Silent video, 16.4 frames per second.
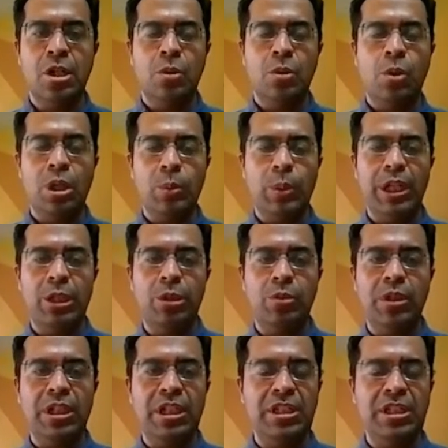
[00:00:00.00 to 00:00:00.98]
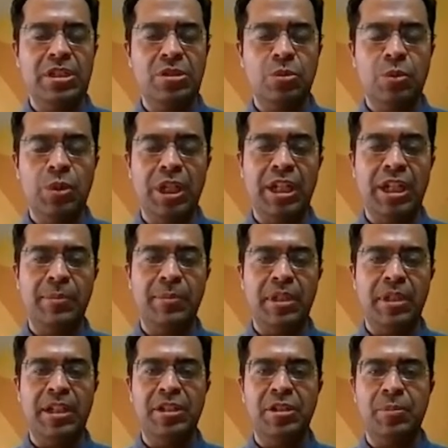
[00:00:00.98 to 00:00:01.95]
What we do is we
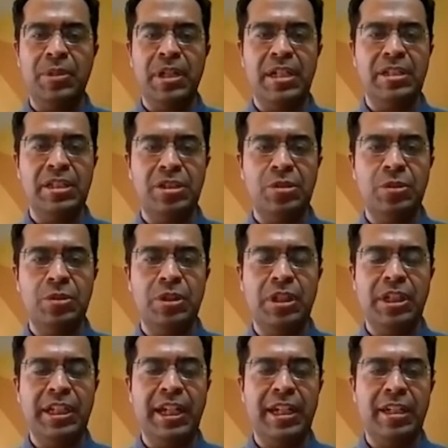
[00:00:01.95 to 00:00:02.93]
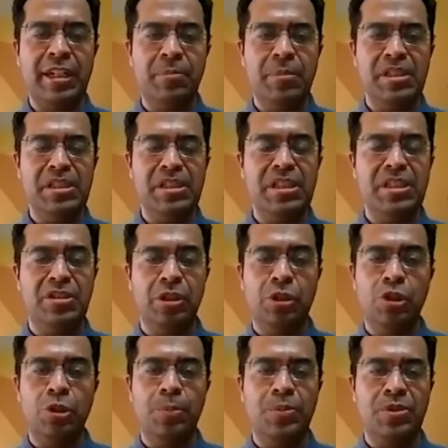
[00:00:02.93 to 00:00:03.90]
enable enterprises to create business
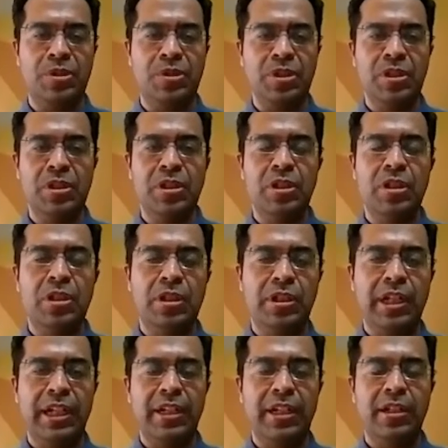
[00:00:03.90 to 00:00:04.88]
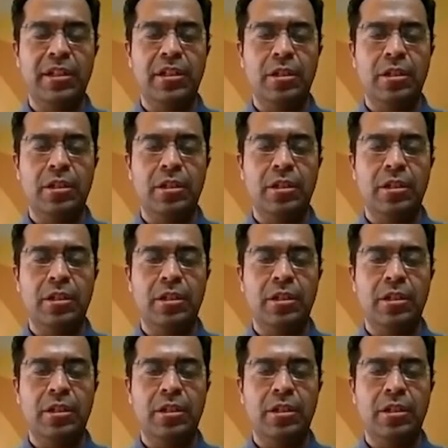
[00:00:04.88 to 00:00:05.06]
groups, right?